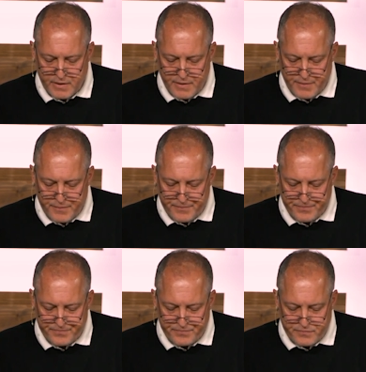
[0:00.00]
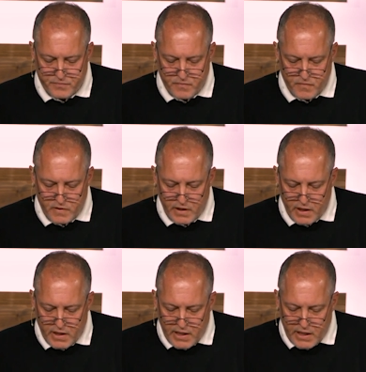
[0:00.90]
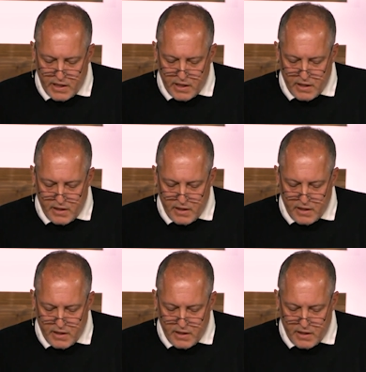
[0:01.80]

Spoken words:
Nobody speaks.